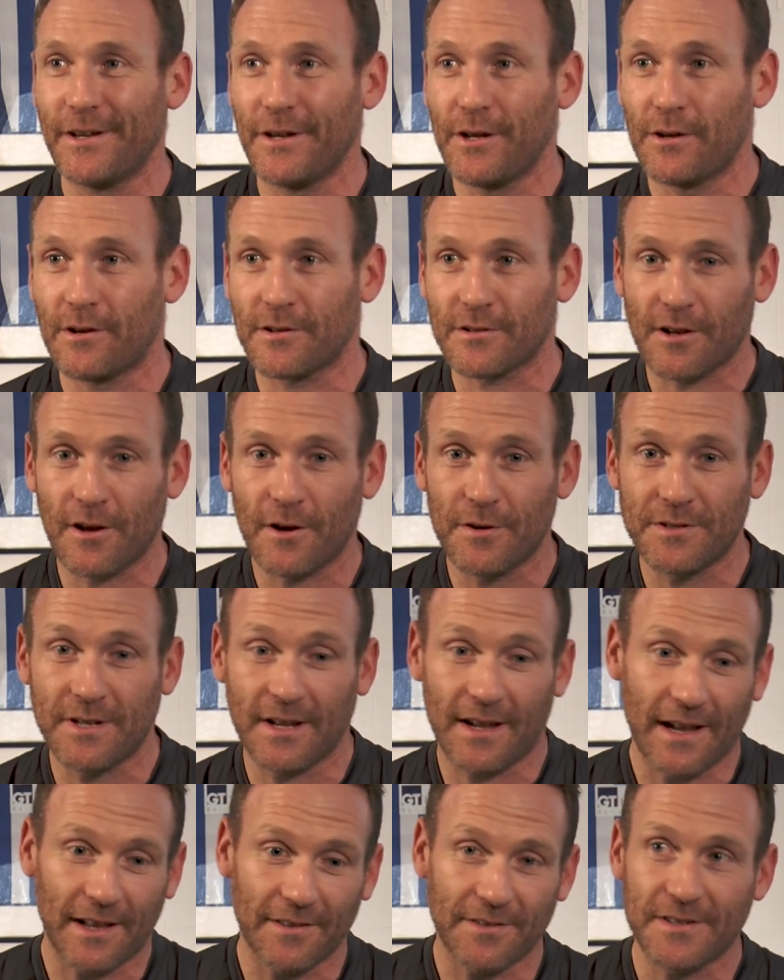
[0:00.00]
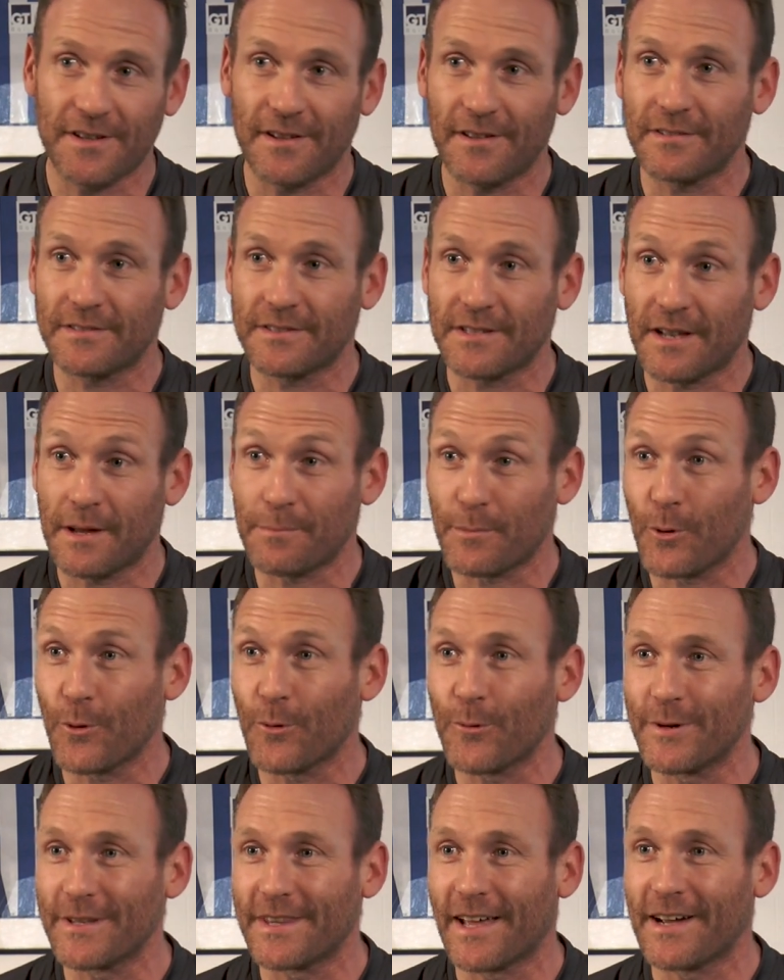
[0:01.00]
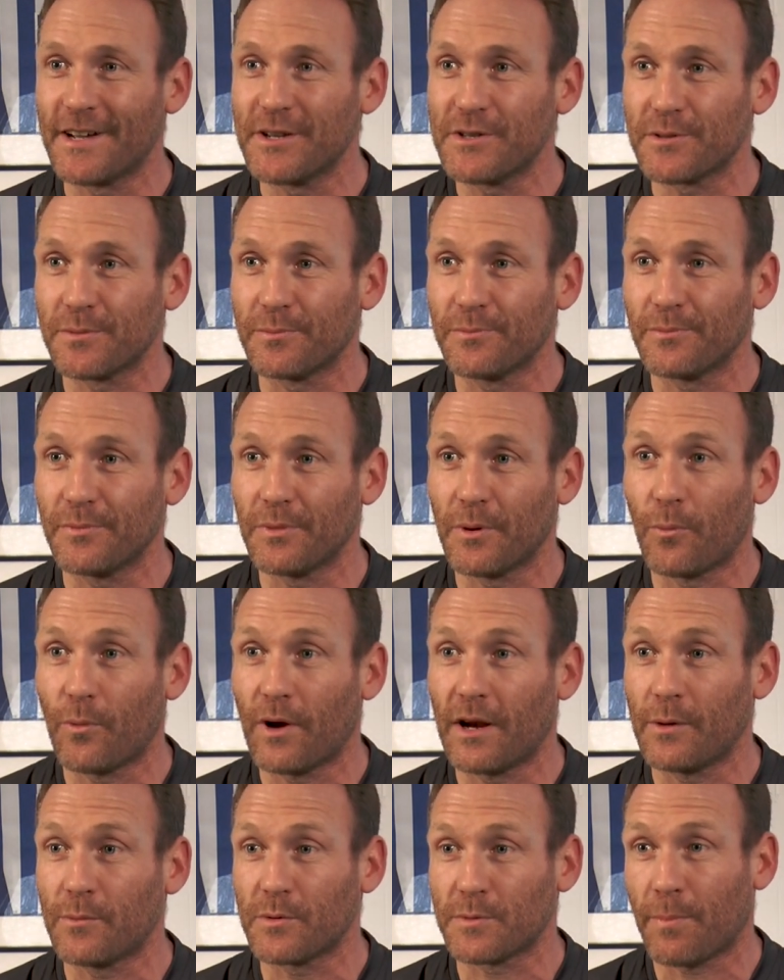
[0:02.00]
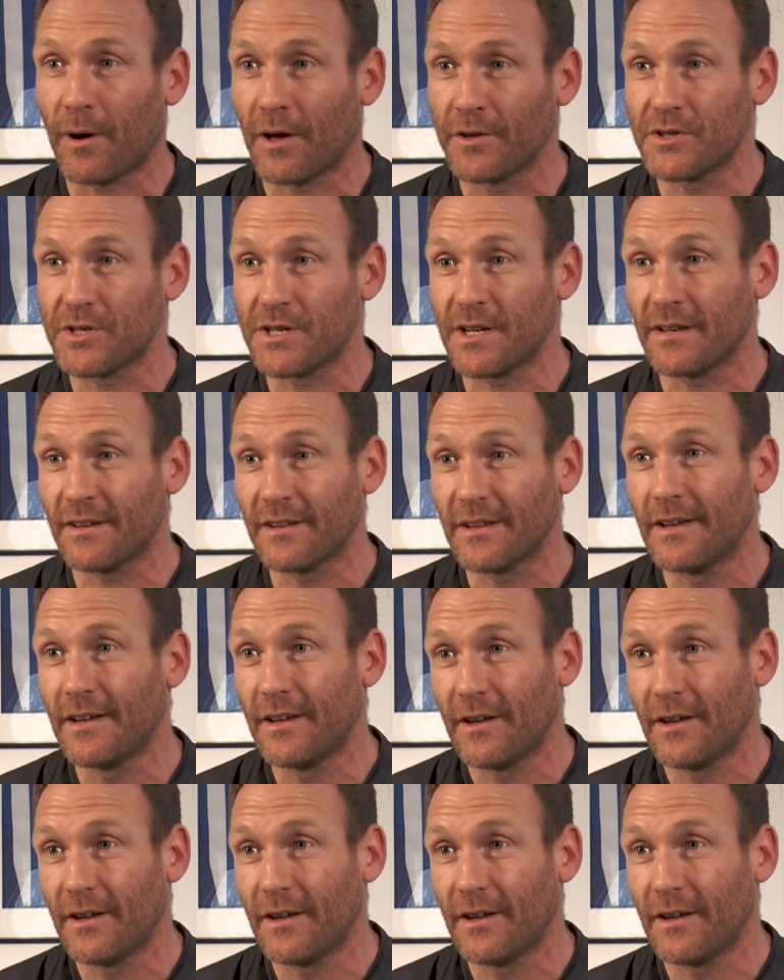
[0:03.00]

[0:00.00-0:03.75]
you know, as close it can to them glory days and when it was punching,